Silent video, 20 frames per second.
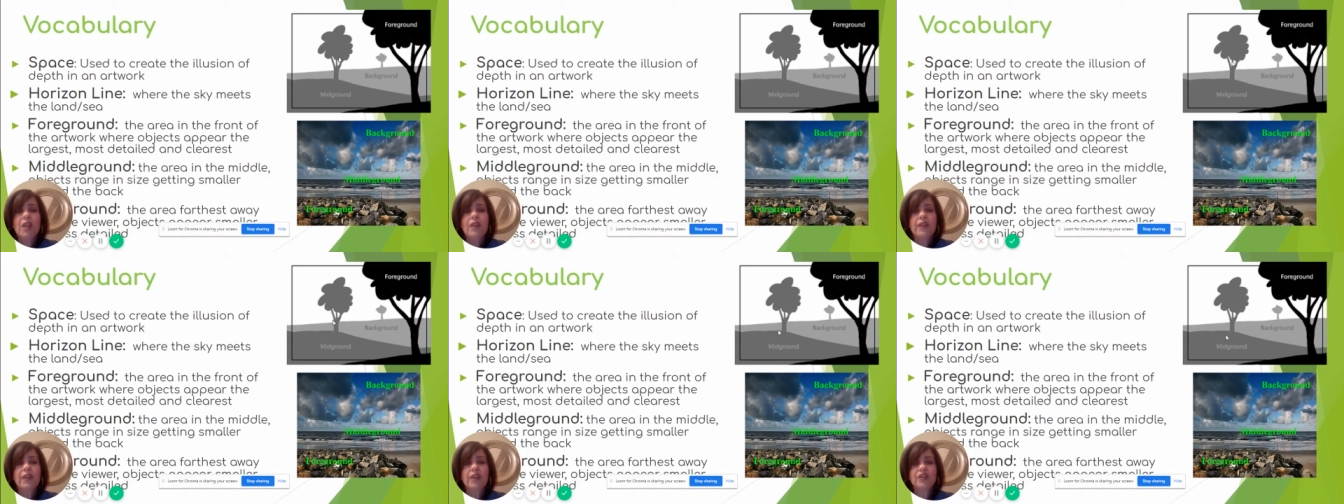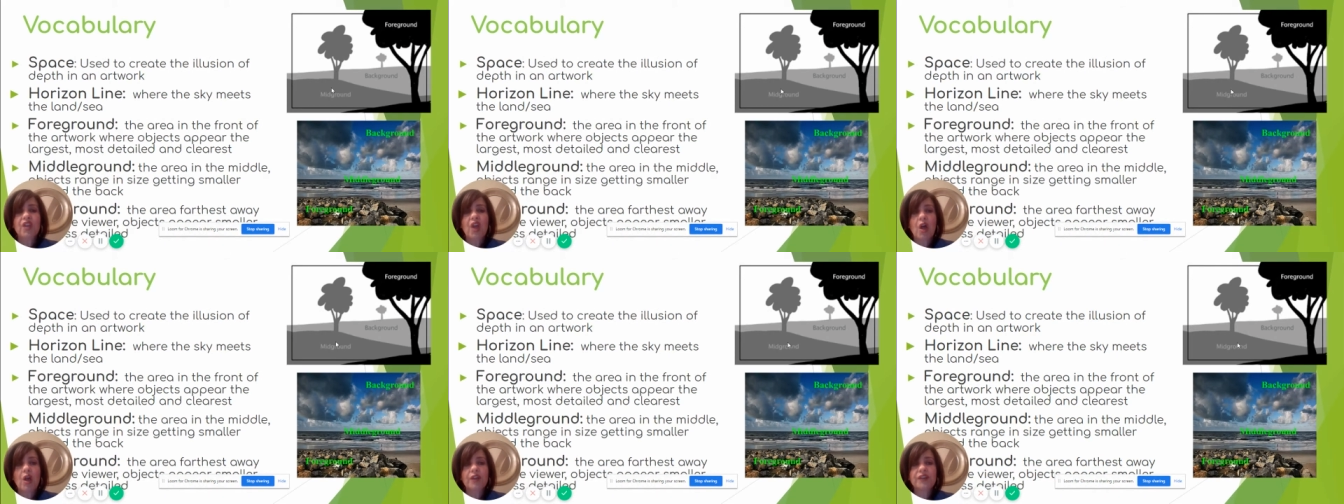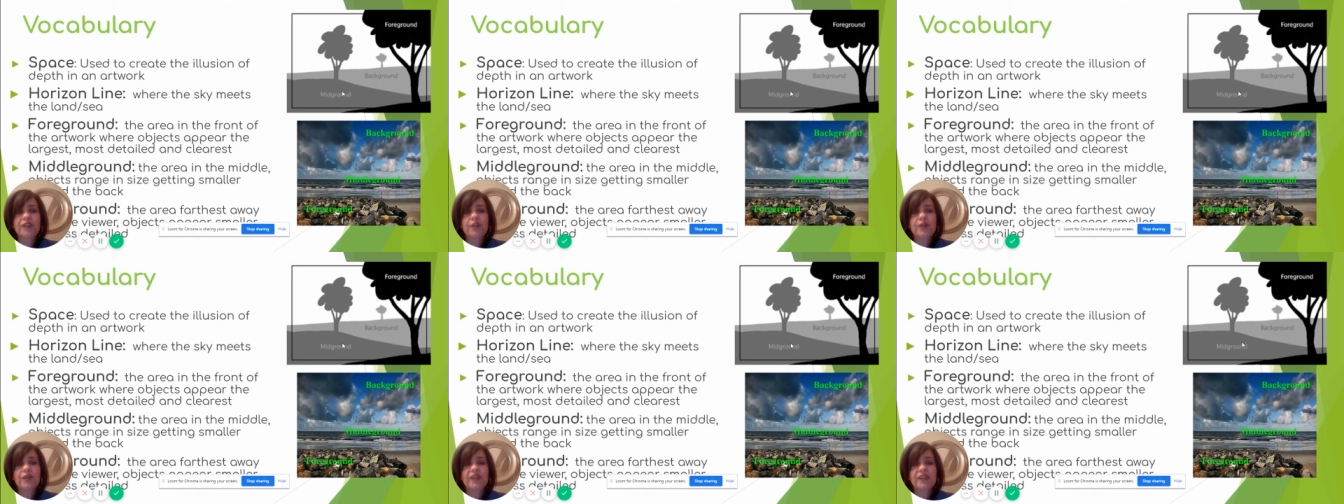there's
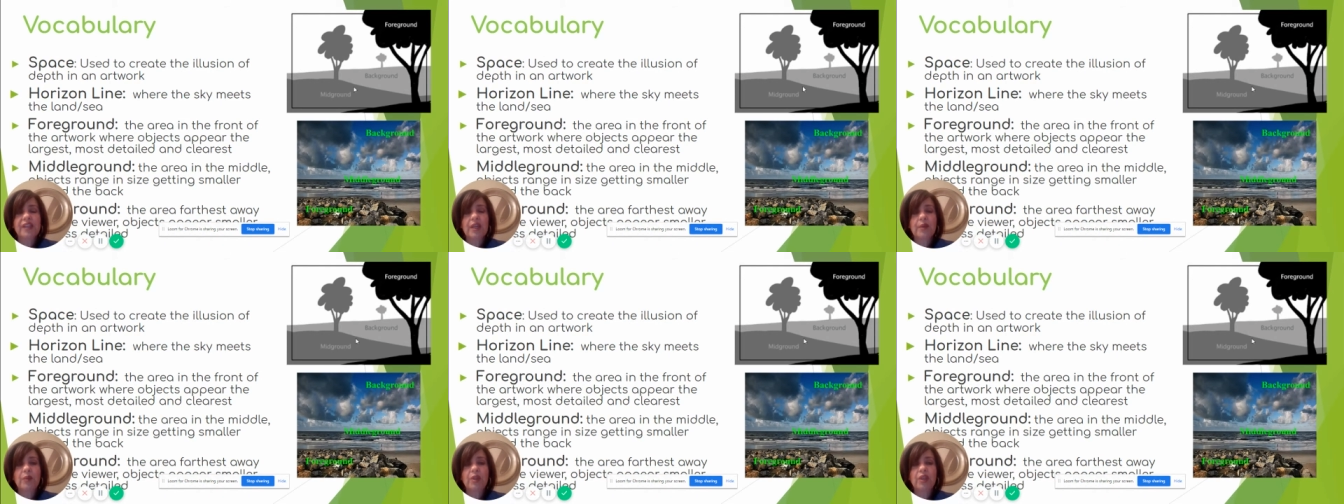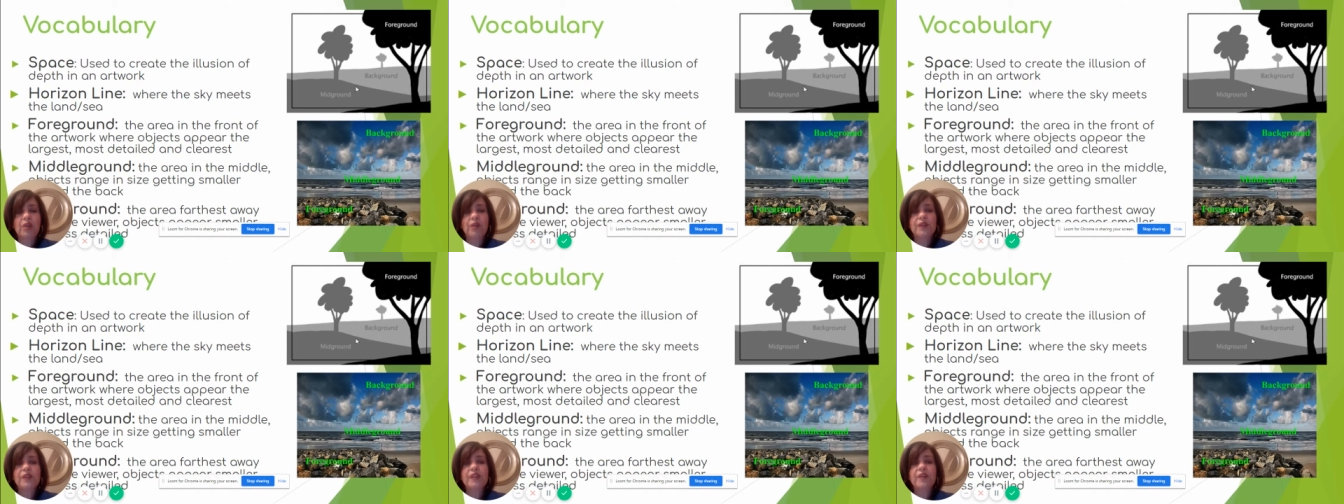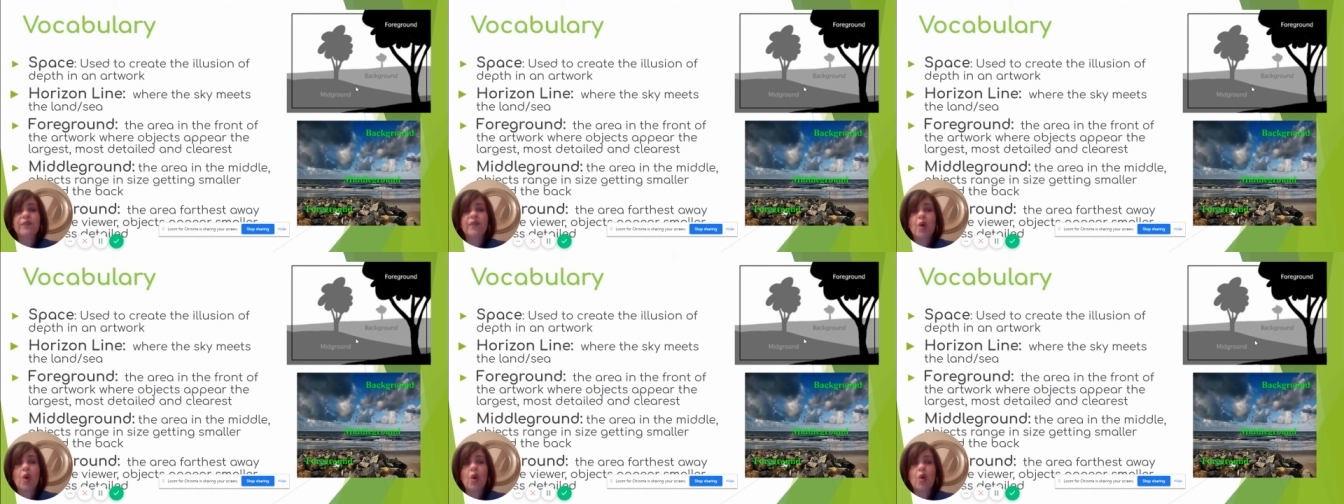also some use
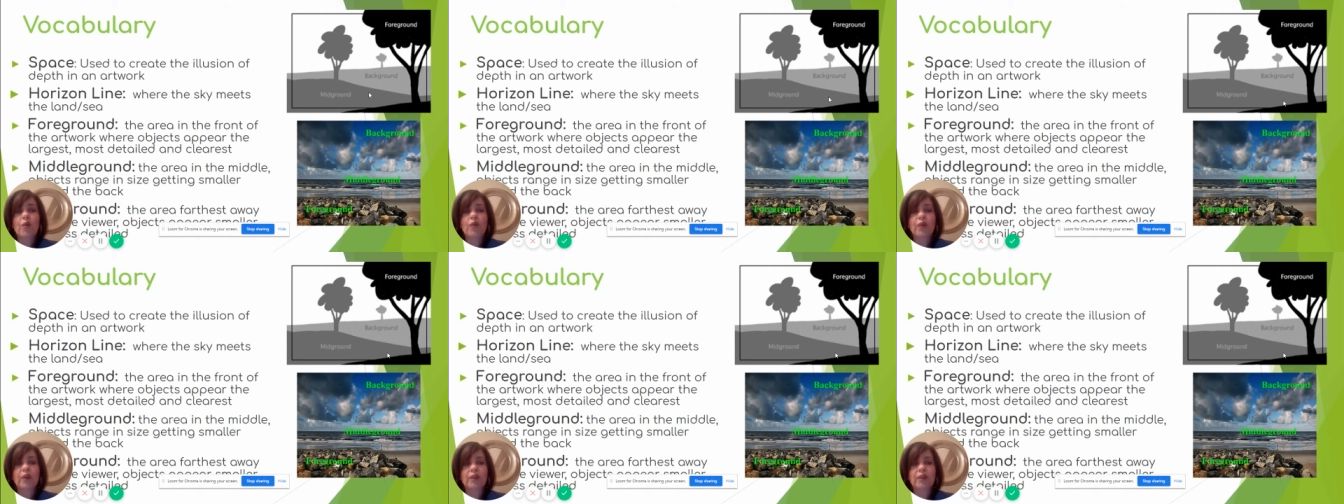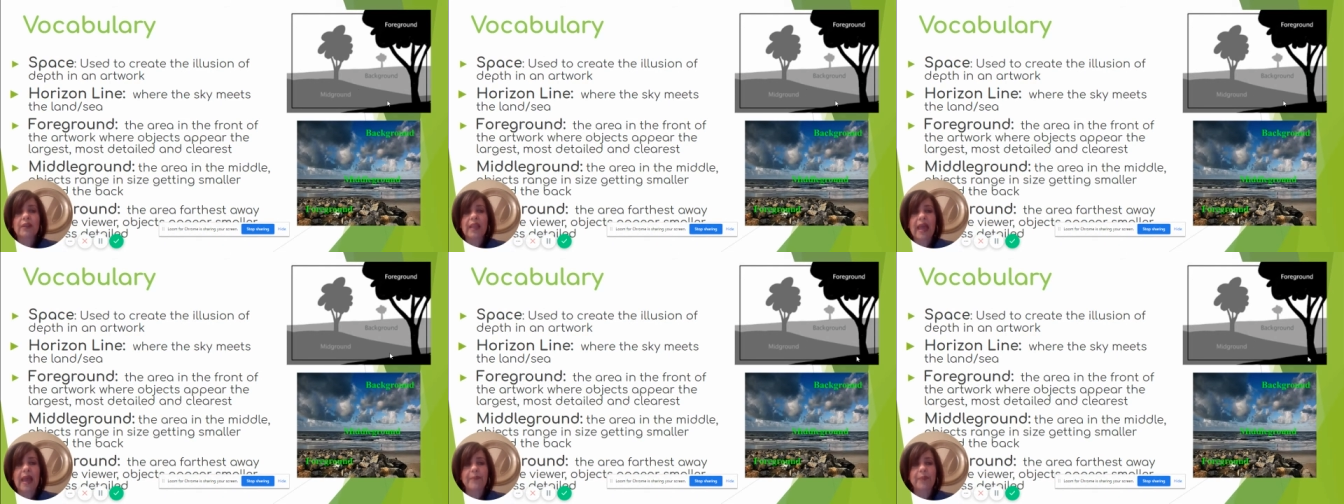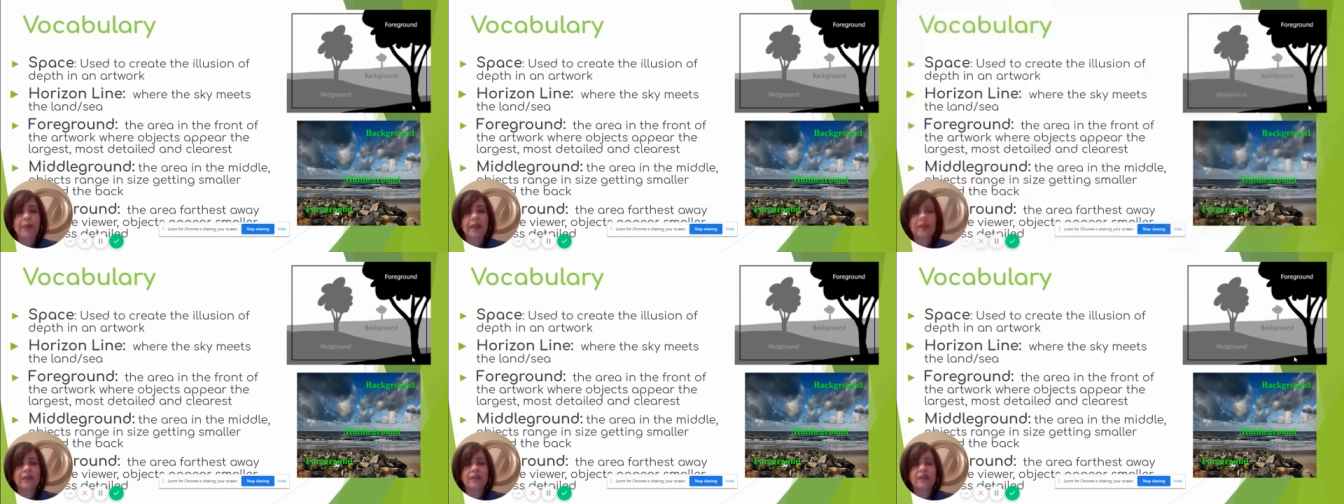of
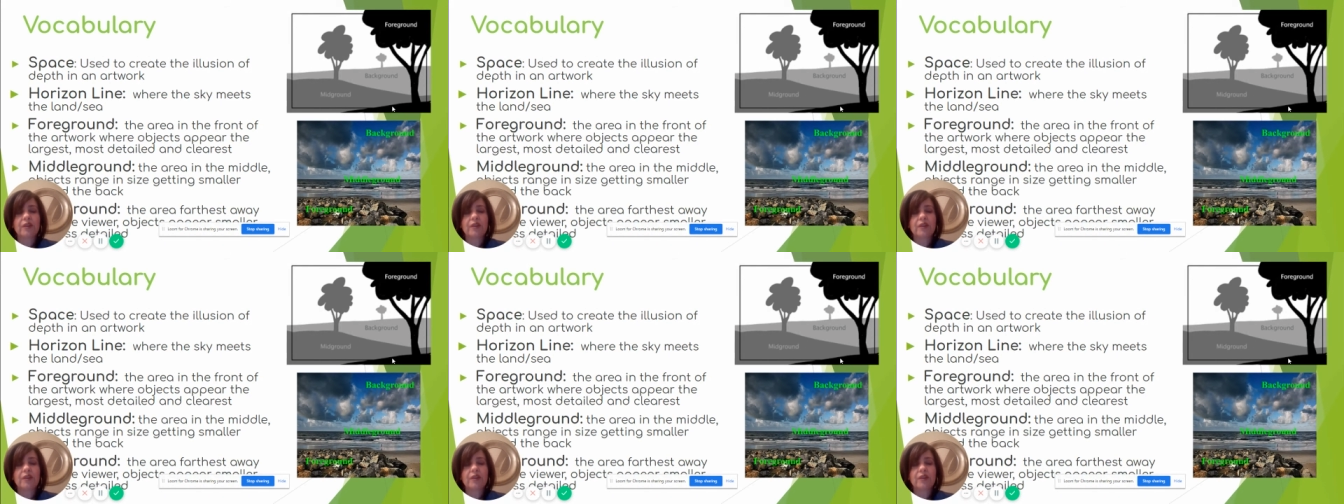overlapping.